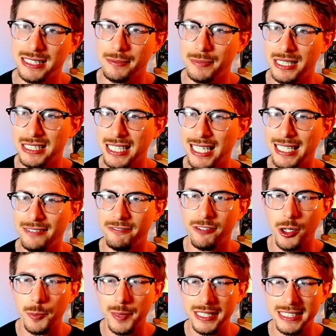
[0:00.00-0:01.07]
because I can
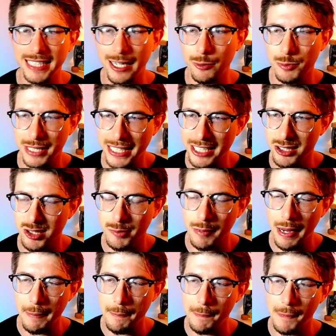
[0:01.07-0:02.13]
farm this down with either of
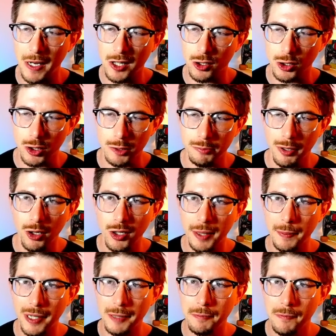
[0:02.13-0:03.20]
my other two
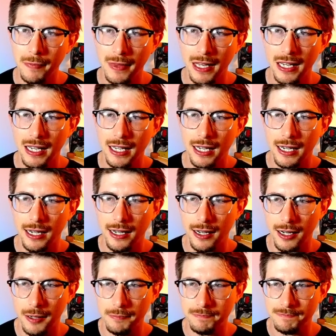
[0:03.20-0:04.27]
Pokemon.
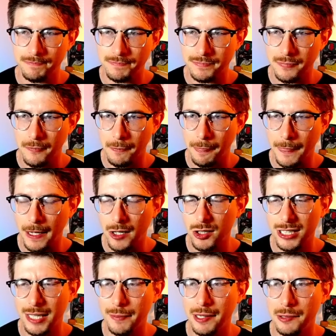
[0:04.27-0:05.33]
I'm going to
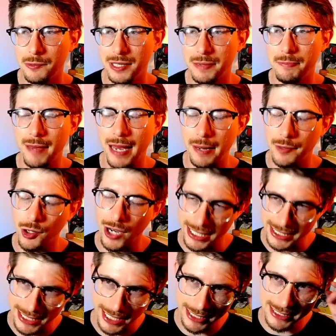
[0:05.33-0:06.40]
come in with Mamo,
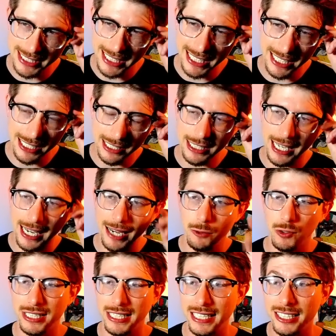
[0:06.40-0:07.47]
actually. I decided that I
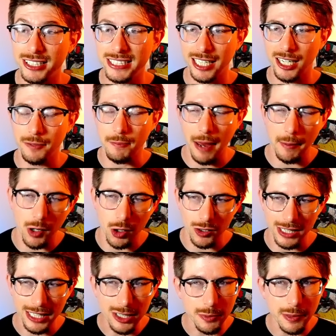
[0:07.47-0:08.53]
want the energy on Mamo a
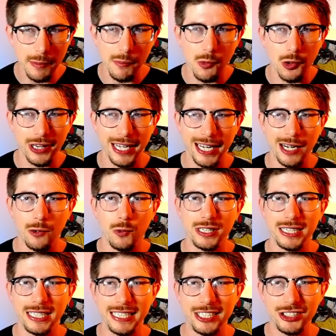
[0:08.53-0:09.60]
little bit more than I want
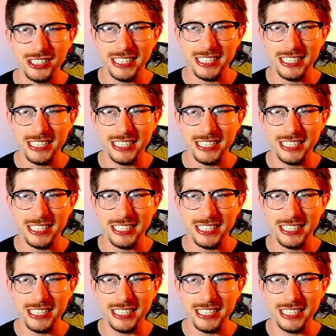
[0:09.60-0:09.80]
the energy